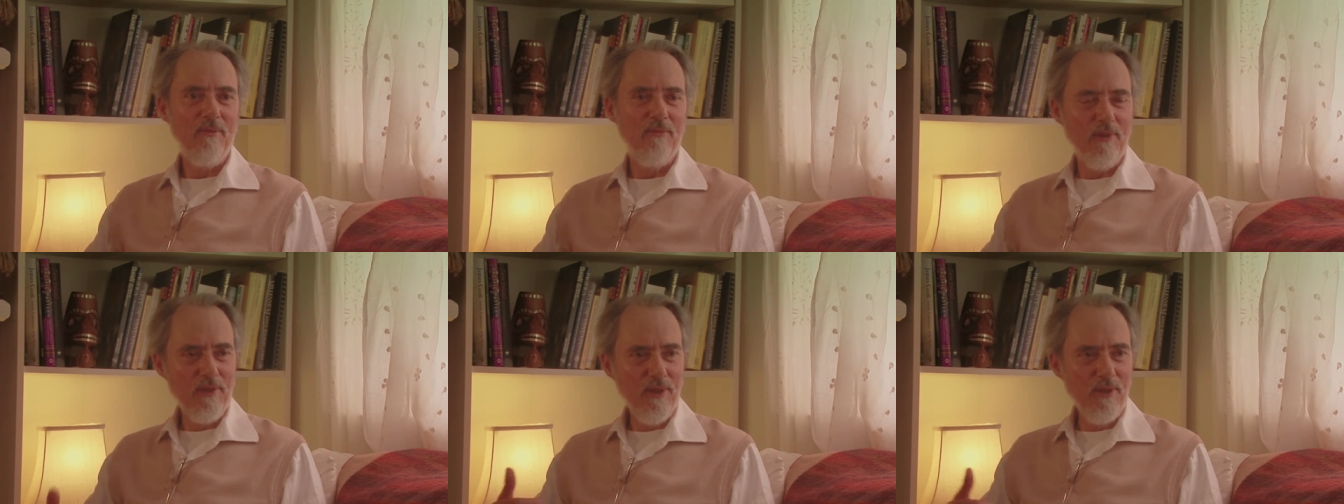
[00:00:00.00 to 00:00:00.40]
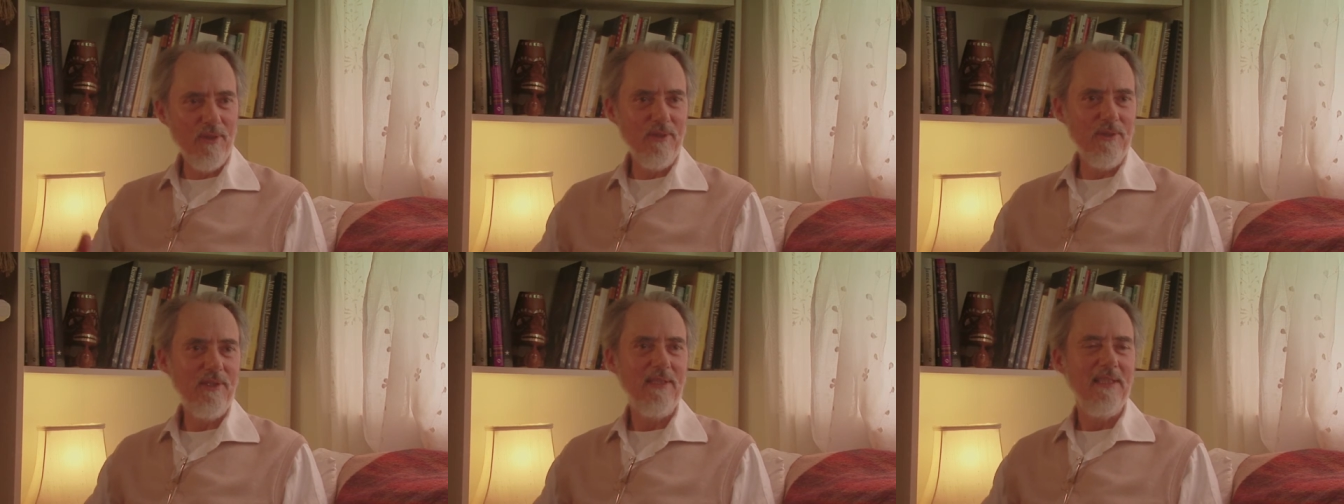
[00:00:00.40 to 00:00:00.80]

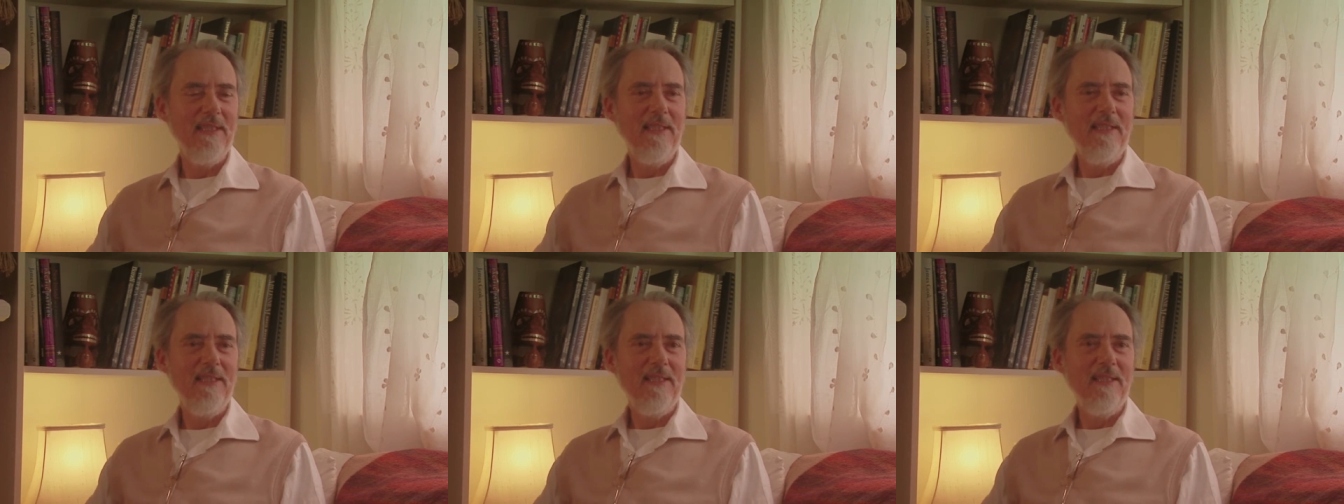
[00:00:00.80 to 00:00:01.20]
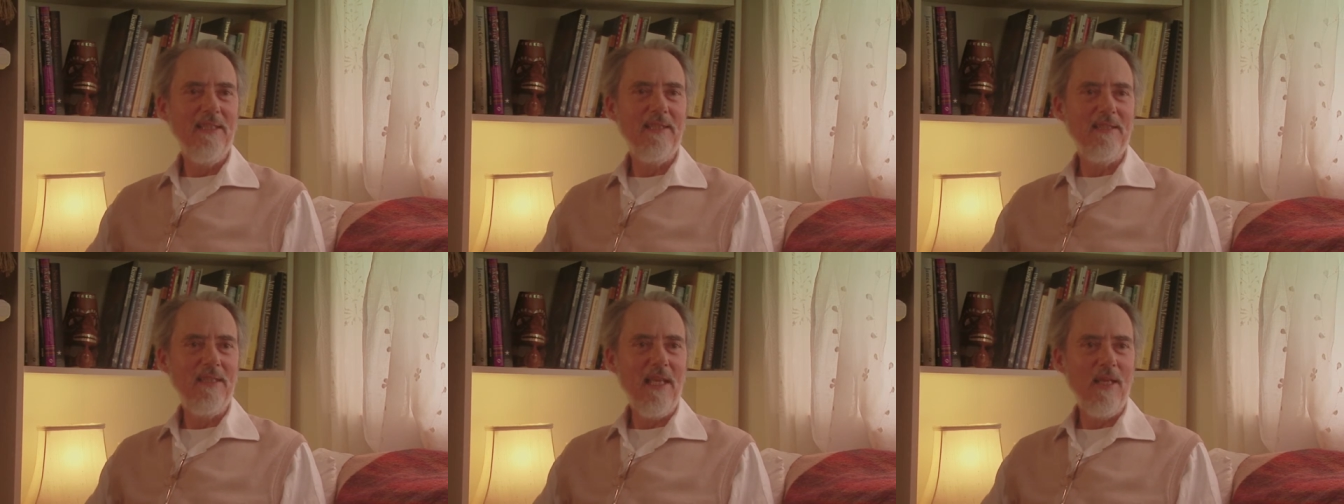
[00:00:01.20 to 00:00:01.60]
returns,
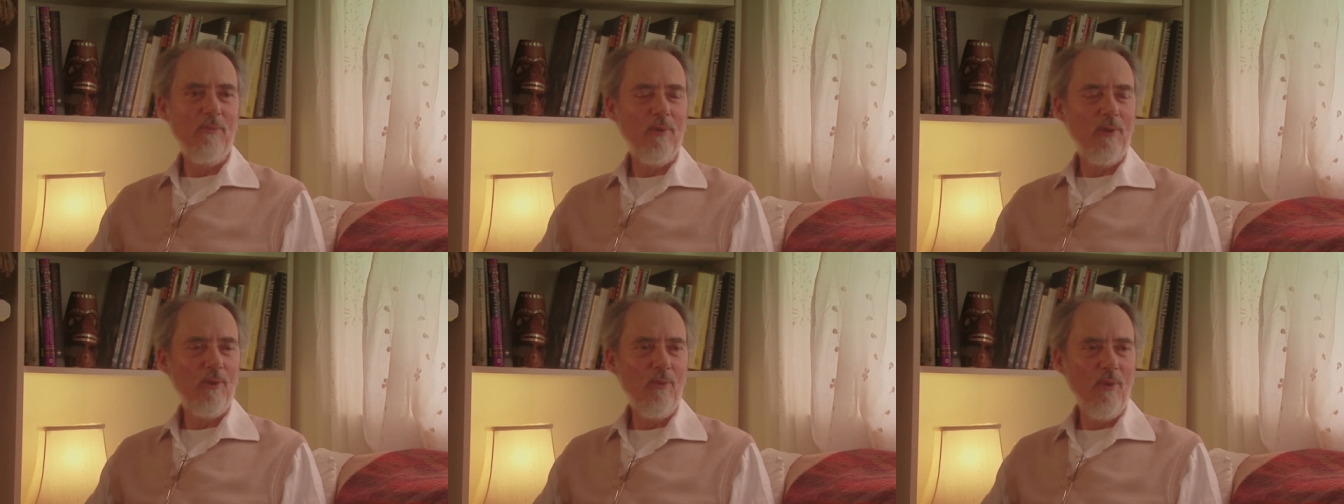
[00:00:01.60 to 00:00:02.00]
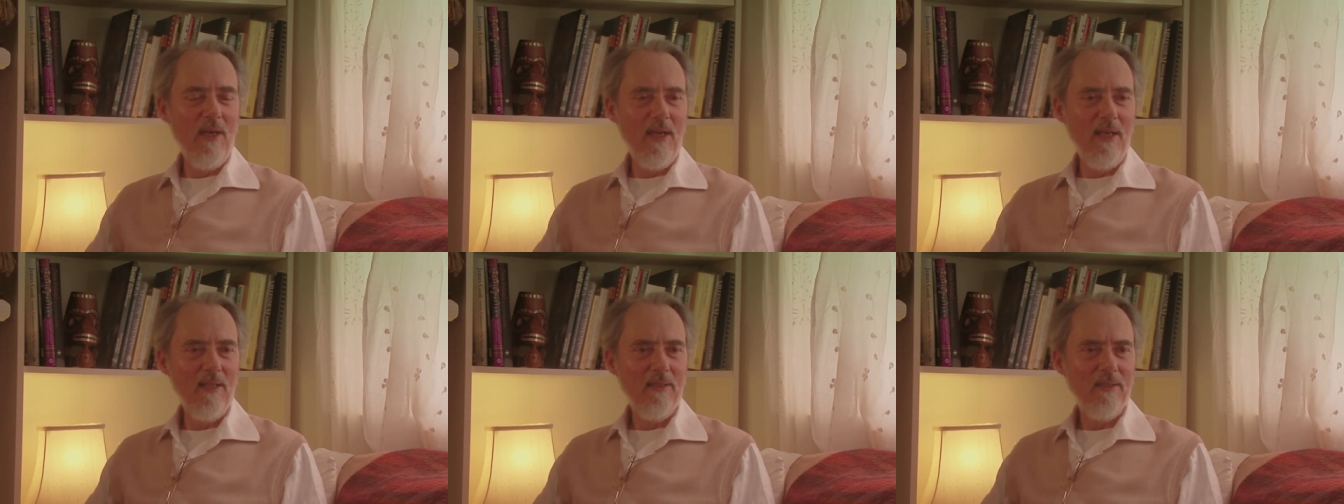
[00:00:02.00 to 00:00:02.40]
is that
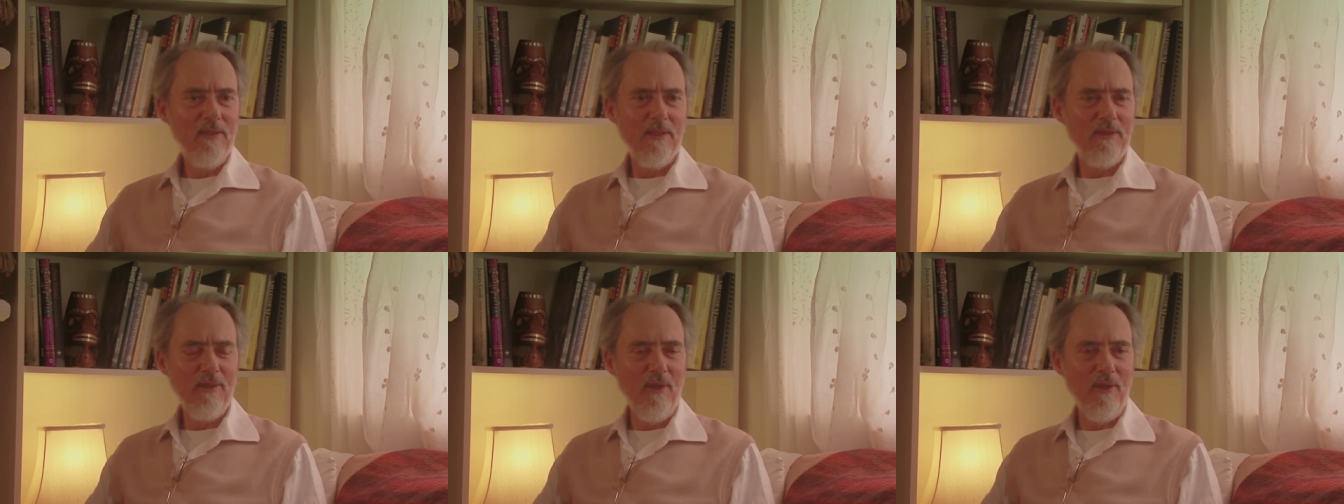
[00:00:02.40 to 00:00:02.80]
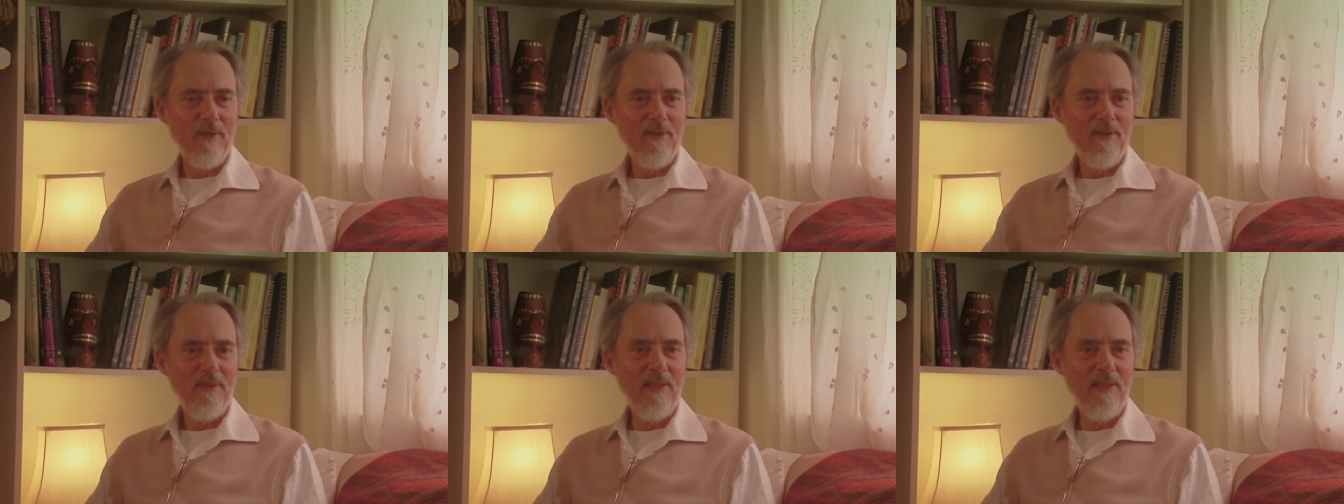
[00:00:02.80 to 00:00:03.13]
worthwhile? It's not.